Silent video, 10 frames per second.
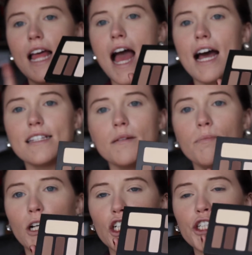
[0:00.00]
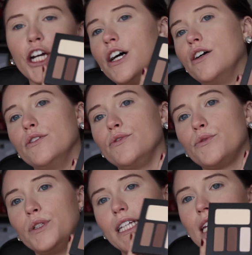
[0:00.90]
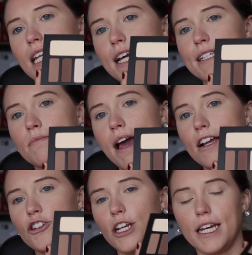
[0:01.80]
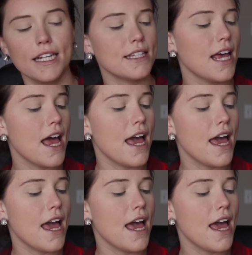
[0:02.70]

has a bunch of really nice matte shades,